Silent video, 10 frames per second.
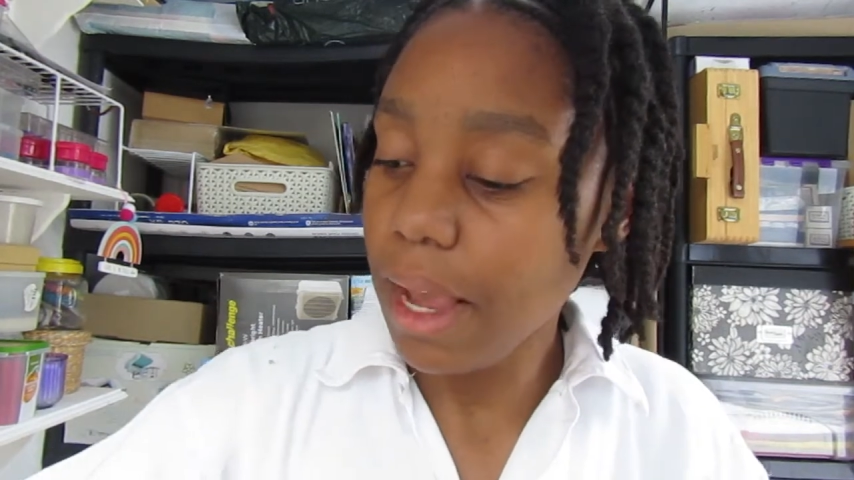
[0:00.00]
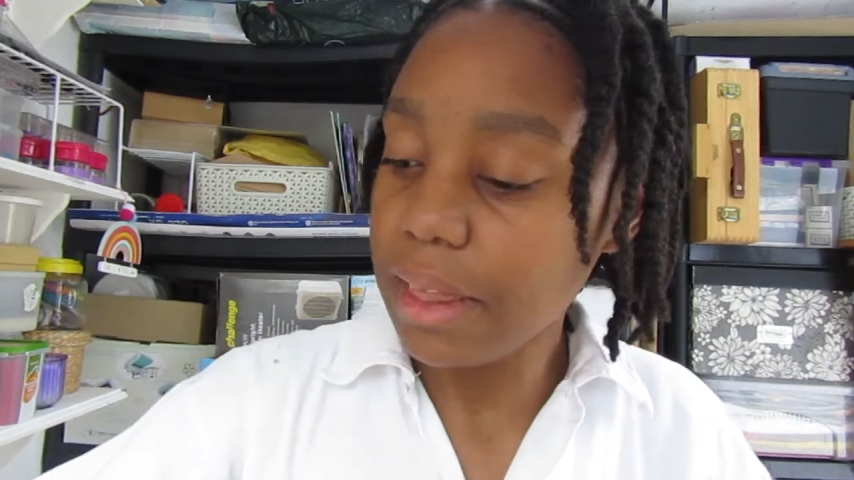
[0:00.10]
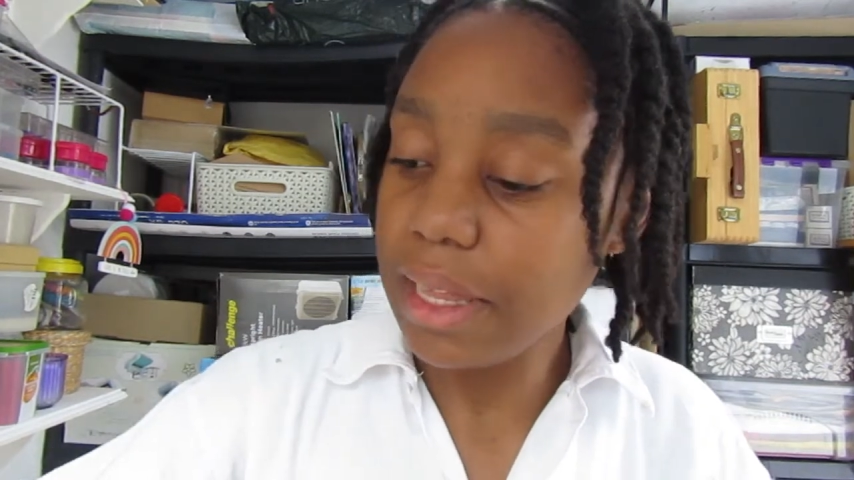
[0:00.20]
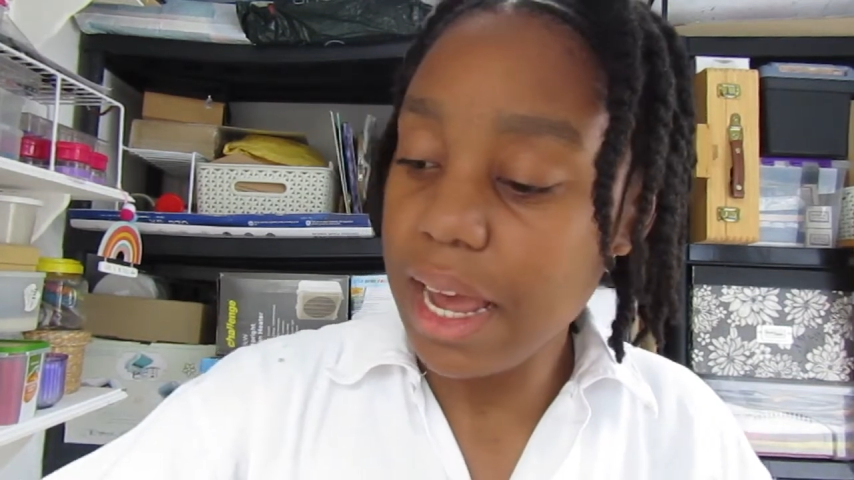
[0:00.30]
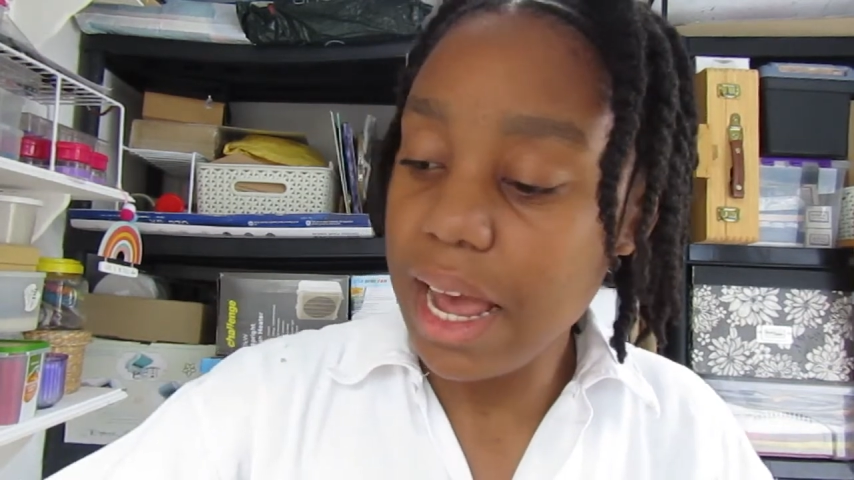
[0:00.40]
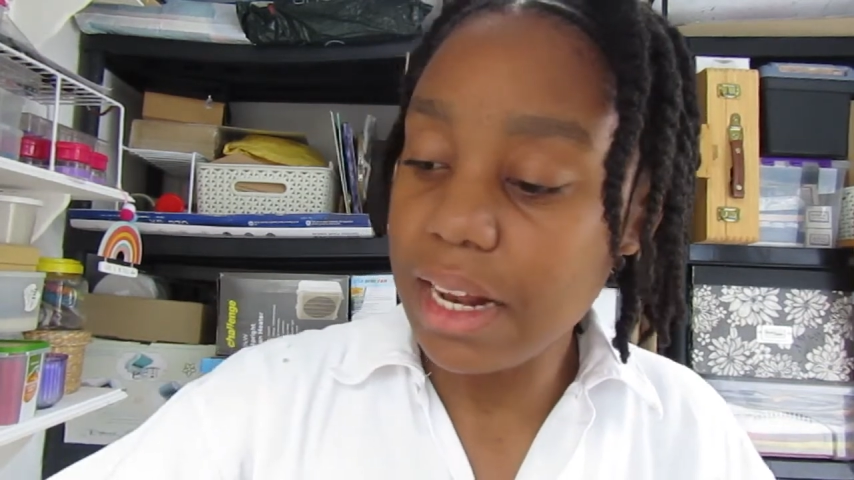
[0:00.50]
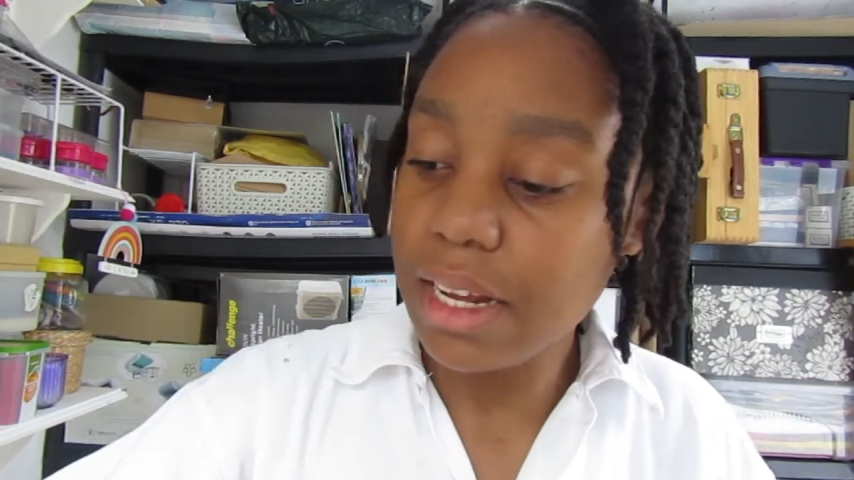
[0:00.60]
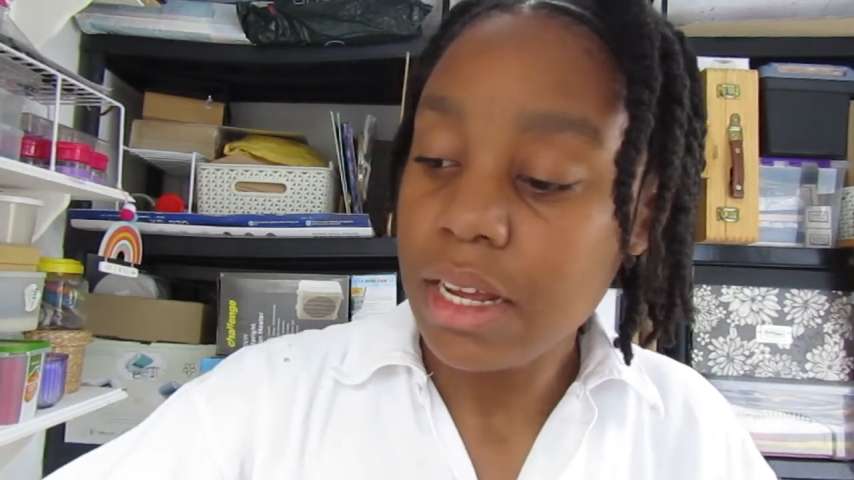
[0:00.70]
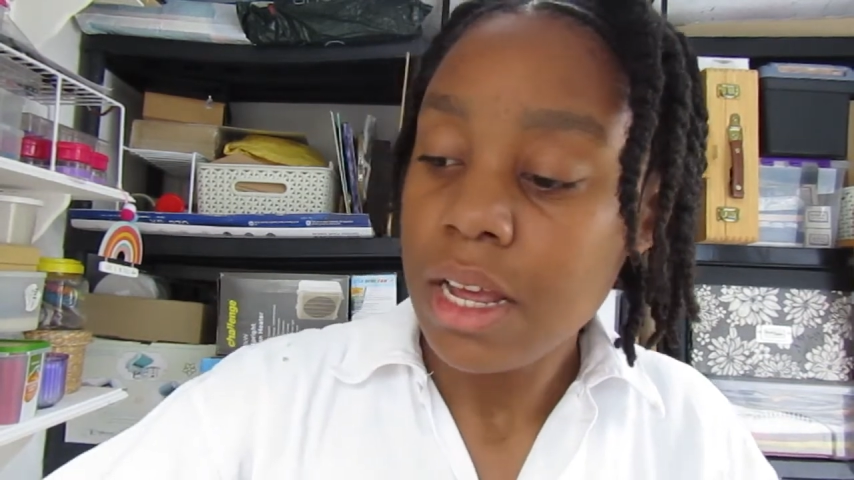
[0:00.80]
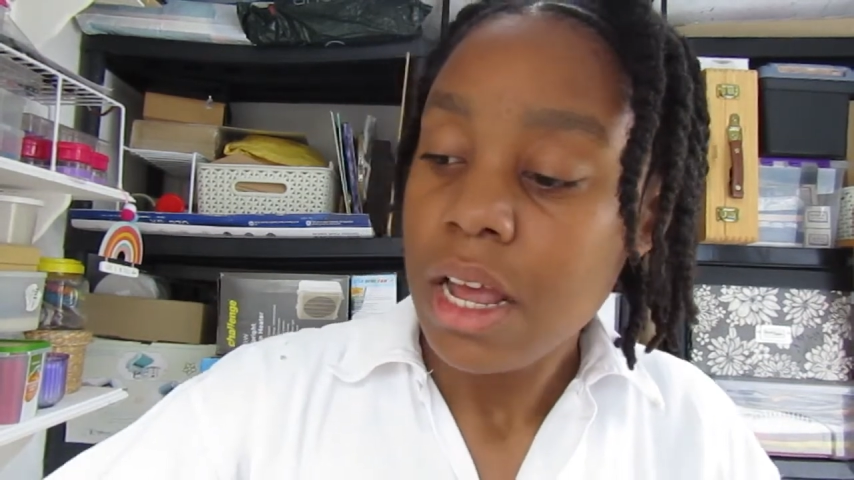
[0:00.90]
And
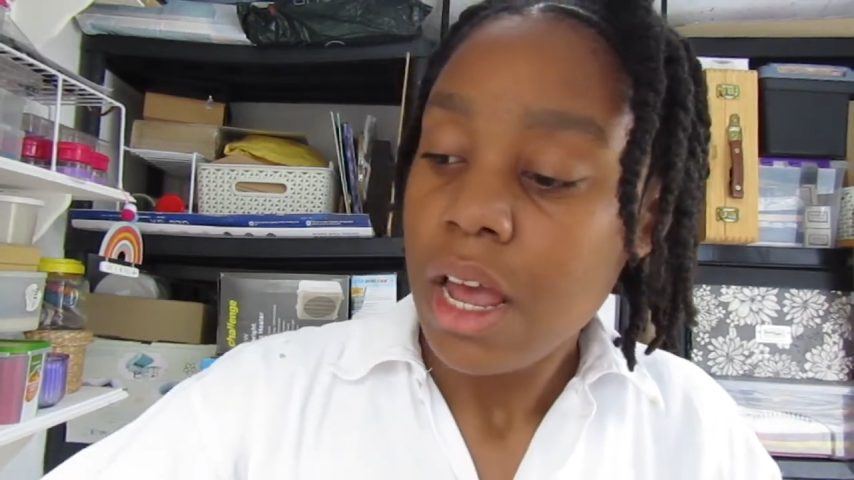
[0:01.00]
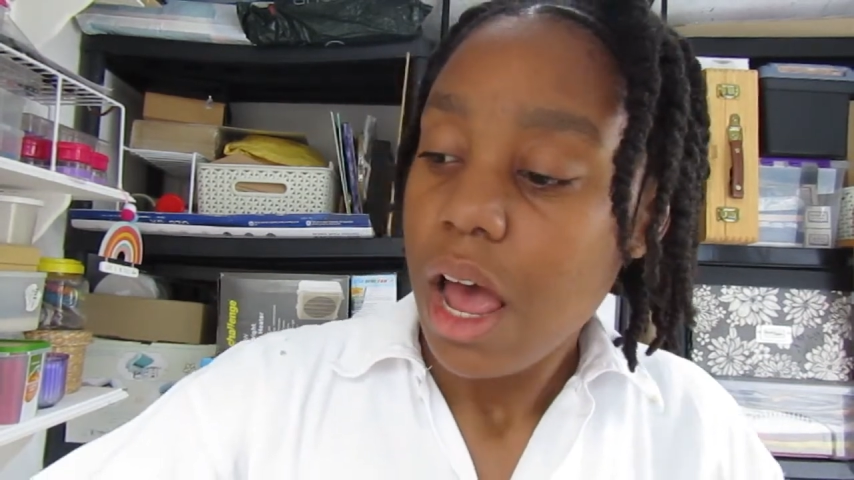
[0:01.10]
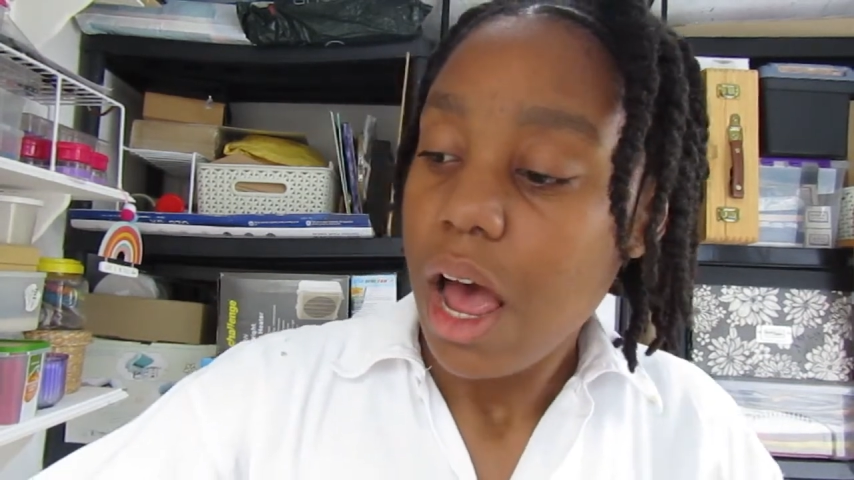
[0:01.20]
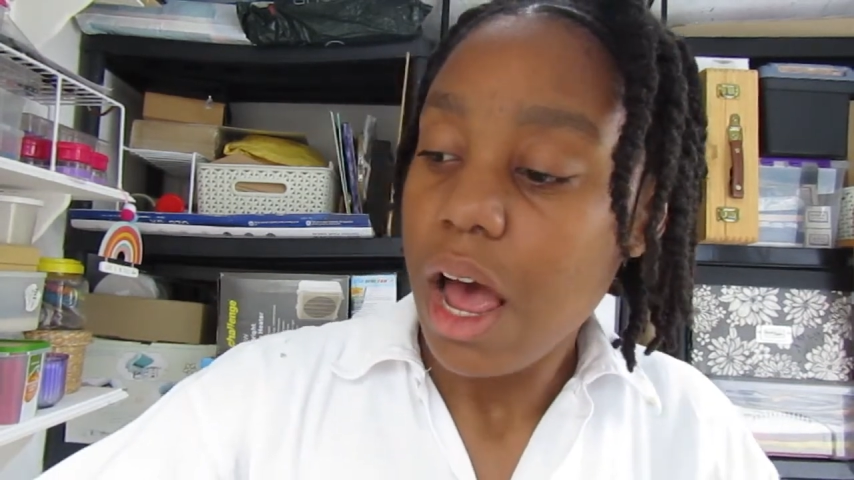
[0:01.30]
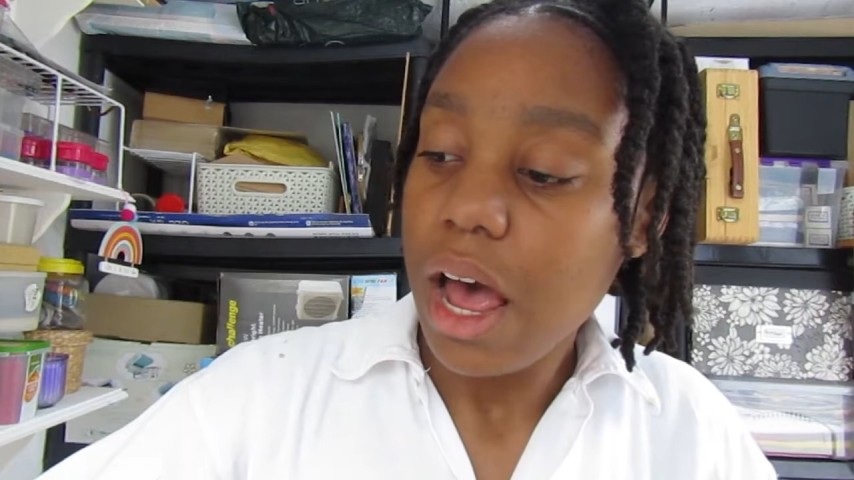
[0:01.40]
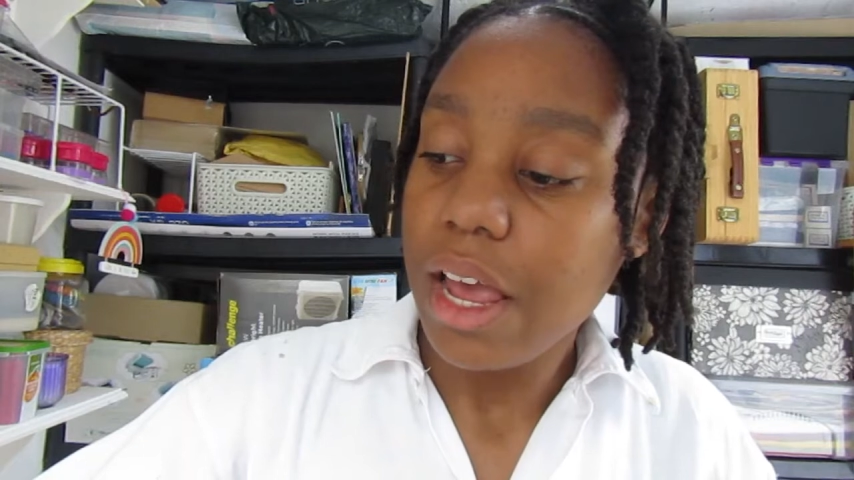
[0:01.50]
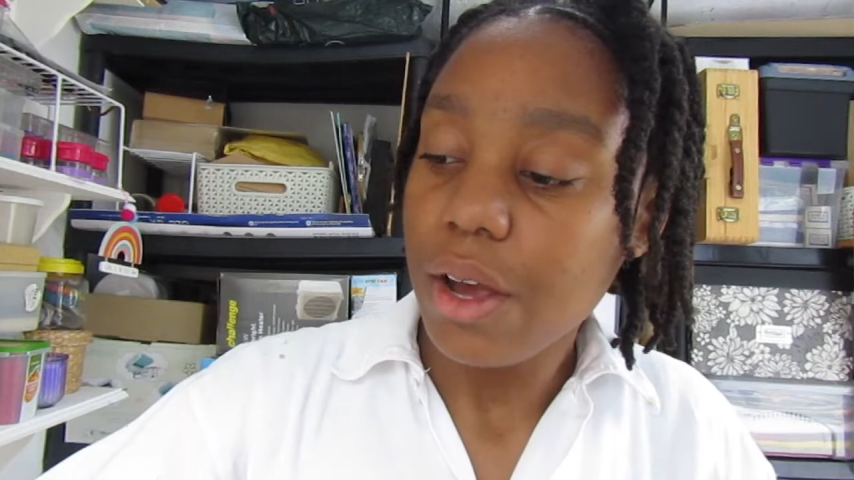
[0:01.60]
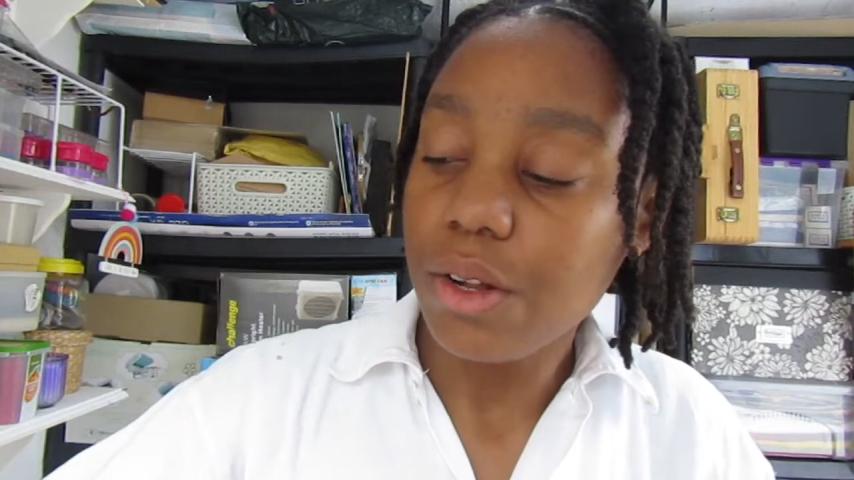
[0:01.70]
then I